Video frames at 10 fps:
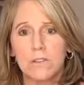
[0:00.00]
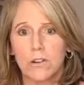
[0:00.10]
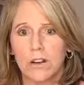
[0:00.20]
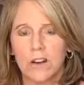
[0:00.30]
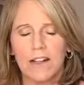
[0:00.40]

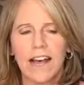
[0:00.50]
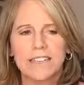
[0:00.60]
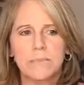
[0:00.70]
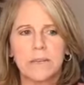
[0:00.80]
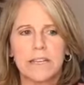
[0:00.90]
girl
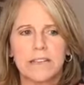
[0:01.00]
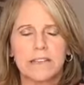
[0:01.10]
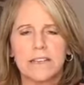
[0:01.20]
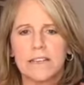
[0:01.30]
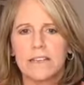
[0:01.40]
has
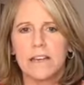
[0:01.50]
been